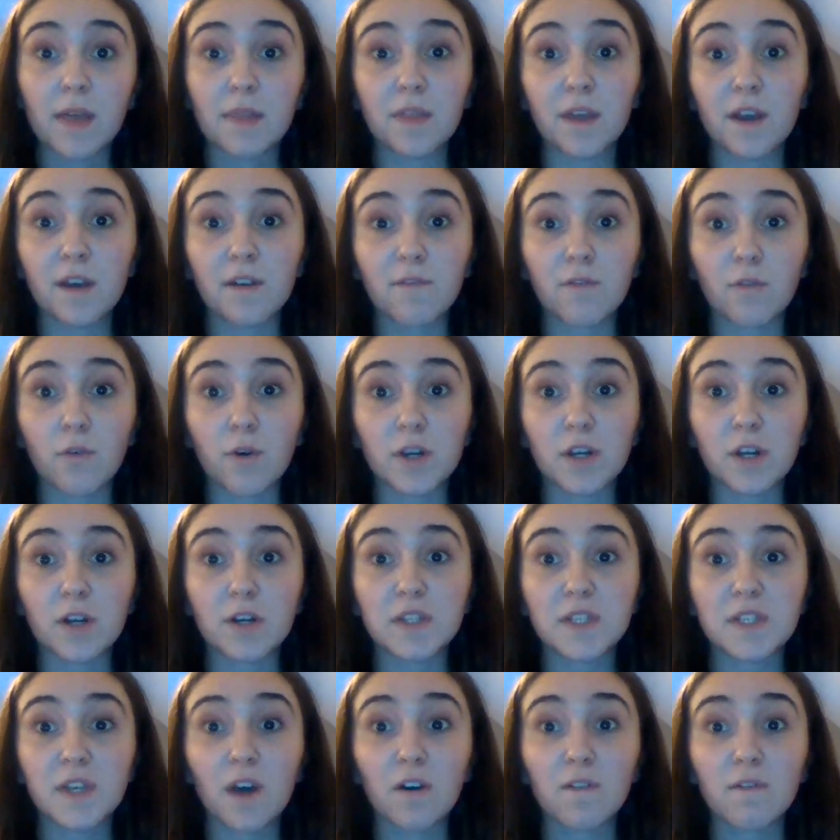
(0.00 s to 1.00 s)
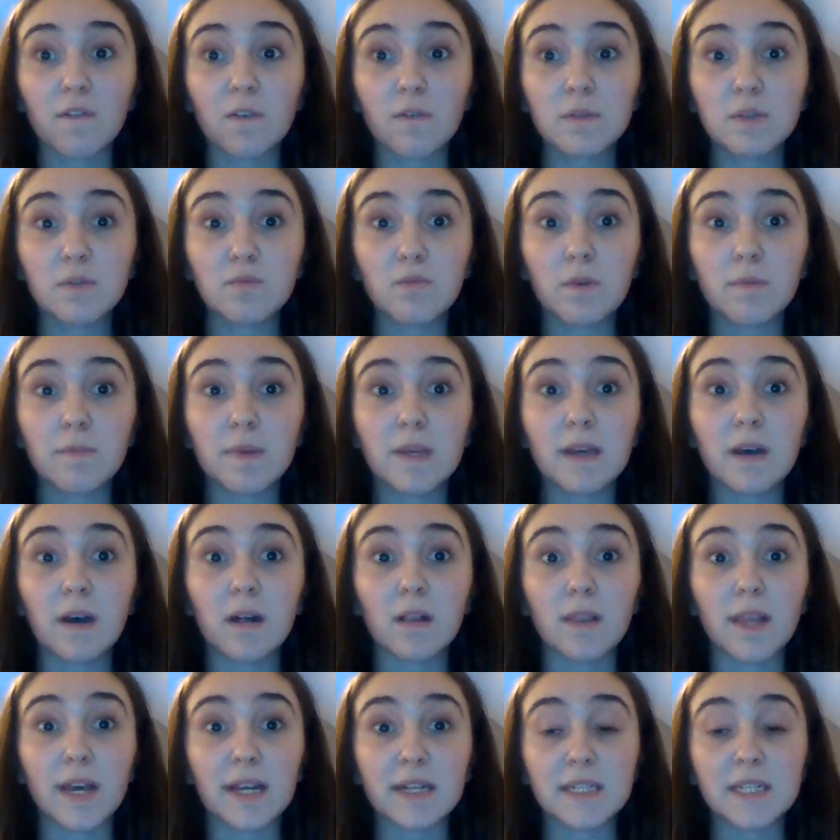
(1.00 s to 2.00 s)
Therefore, your cell phones will be
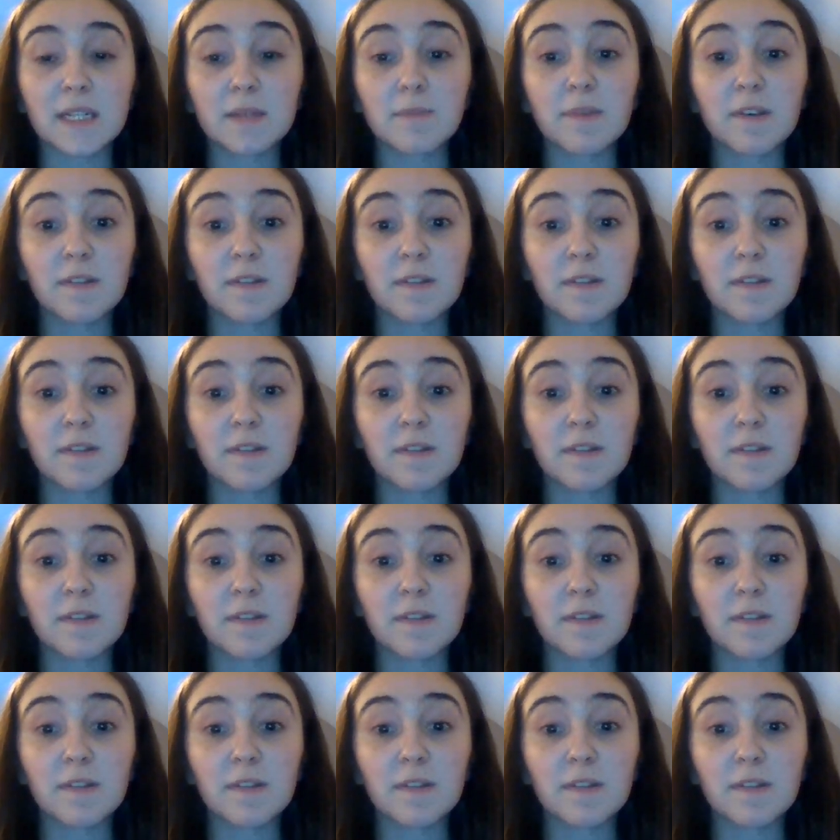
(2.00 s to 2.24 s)
collected